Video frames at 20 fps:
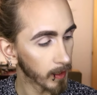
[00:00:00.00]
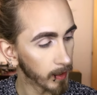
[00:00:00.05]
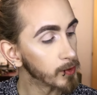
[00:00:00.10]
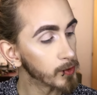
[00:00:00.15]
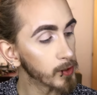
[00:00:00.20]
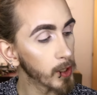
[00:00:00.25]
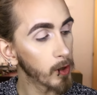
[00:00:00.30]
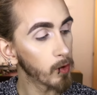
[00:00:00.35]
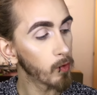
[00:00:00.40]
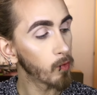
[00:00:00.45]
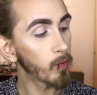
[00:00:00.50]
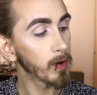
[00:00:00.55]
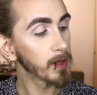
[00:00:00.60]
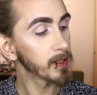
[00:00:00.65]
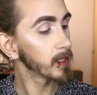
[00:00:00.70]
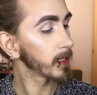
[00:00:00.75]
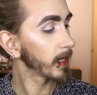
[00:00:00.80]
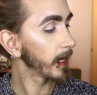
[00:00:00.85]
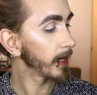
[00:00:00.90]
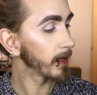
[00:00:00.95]
So
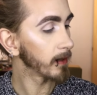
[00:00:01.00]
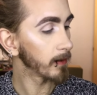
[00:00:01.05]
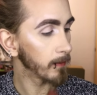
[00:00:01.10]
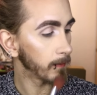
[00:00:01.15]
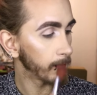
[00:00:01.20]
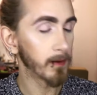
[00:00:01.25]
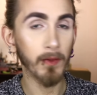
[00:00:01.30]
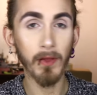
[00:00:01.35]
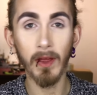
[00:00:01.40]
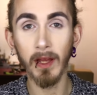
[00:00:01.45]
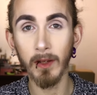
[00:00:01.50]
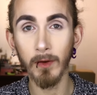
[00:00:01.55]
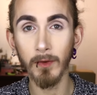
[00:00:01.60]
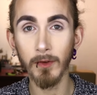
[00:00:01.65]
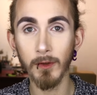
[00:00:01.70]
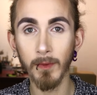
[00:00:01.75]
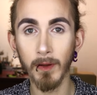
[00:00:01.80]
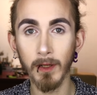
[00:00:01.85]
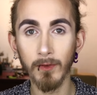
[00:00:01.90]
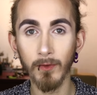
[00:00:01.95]
once again, thank you
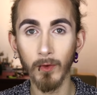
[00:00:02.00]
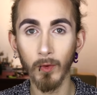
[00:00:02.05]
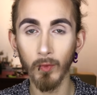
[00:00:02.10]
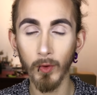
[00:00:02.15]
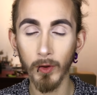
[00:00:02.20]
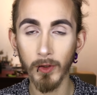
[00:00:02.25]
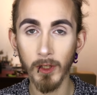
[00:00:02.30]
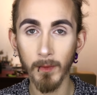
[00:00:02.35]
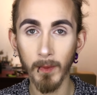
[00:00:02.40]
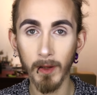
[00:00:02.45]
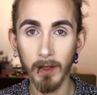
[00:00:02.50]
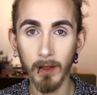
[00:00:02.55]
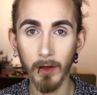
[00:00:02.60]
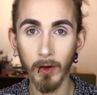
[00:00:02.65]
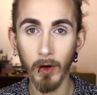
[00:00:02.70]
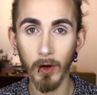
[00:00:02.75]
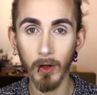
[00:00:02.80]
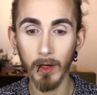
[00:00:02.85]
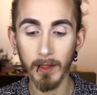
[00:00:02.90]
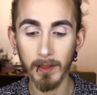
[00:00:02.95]
so much for watching, my little
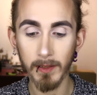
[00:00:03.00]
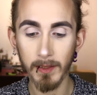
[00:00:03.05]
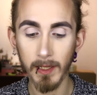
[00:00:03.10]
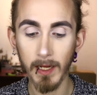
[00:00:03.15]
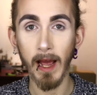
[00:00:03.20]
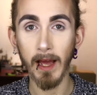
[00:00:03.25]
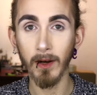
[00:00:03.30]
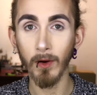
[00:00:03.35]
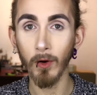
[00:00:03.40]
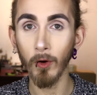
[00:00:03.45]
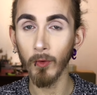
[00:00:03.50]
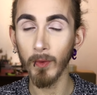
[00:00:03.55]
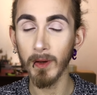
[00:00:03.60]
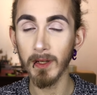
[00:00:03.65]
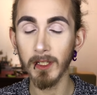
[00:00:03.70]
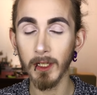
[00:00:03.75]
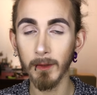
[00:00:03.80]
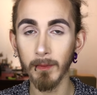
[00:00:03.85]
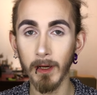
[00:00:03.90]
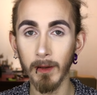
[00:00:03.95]
darlings, and
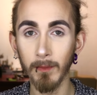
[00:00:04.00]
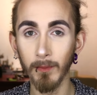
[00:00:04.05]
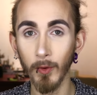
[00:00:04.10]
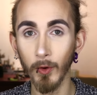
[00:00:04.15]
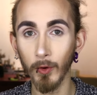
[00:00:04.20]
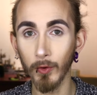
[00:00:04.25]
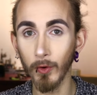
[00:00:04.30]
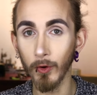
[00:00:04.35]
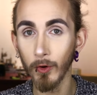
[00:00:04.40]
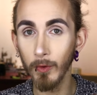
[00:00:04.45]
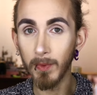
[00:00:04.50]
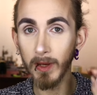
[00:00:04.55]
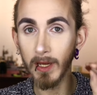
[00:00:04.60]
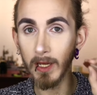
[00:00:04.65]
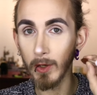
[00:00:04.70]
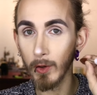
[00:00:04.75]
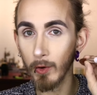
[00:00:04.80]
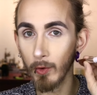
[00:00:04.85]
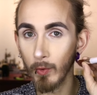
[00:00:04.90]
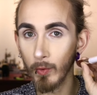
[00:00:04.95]
always remember to
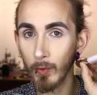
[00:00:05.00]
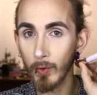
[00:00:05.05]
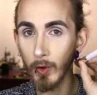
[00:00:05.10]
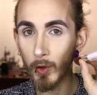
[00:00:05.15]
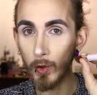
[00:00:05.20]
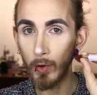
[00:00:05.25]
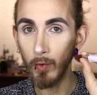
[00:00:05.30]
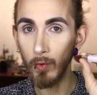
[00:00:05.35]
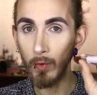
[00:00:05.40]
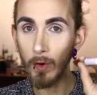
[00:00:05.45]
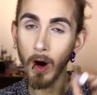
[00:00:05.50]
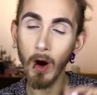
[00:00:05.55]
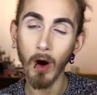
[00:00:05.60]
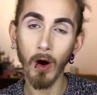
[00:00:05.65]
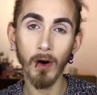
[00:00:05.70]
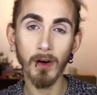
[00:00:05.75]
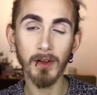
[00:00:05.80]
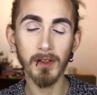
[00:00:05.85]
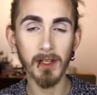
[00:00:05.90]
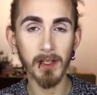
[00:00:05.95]
be who you
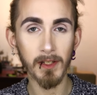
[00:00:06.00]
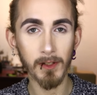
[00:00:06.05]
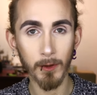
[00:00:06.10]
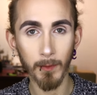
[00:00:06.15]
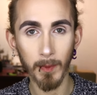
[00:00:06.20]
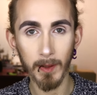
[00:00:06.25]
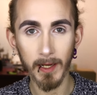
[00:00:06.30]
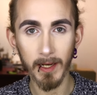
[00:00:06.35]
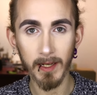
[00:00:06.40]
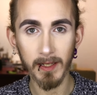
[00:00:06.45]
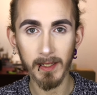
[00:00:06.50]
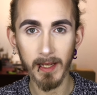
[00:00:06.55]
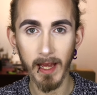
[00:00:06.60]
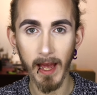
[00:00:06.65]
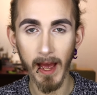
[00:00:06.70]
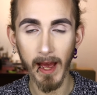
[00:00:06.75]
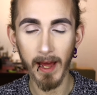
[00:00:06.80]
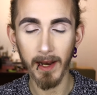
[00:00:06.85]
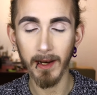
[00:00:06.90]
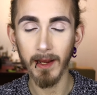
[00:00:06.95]
are, since nobody else
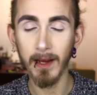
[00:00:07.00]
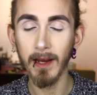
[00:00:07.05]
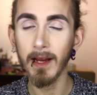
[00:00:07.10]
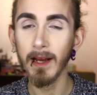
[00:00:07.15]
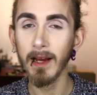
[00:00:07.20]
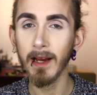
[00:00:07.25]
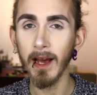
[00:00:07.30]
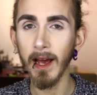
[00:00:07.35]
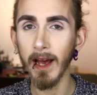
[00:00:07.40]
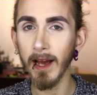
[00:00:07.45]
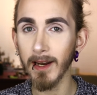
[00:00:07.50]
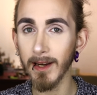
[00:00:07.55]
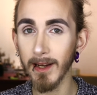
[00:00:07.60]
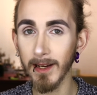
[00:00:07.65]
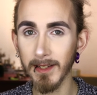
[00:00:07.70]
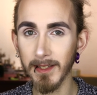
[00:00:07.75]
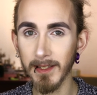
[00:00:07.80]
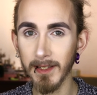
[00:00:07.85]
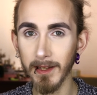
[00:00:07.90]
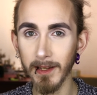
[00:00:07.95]
can. And
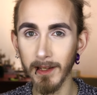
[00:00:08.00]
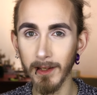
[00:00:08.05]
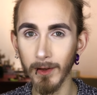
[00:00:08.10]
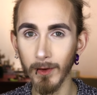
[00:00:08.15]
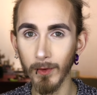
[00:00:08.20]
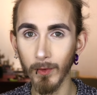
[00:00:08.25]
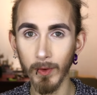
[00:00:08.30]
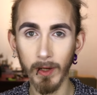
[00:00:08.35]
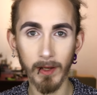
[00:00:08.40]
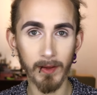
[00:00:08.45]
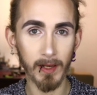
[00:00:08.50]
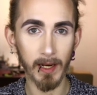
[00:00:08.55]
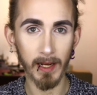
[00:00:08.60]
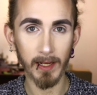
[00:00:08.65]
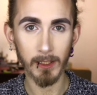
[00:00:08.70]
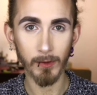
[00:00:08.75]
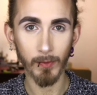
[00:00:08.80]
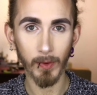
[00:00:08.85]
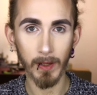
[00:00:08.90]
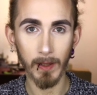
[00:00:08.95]
I see you in the
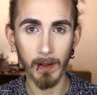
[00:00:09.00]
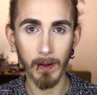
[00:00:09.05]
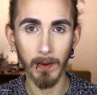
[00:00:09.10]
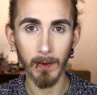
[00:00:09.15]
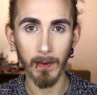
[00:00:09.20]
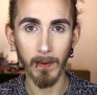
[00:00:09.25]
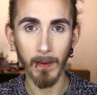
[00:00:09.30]
next one.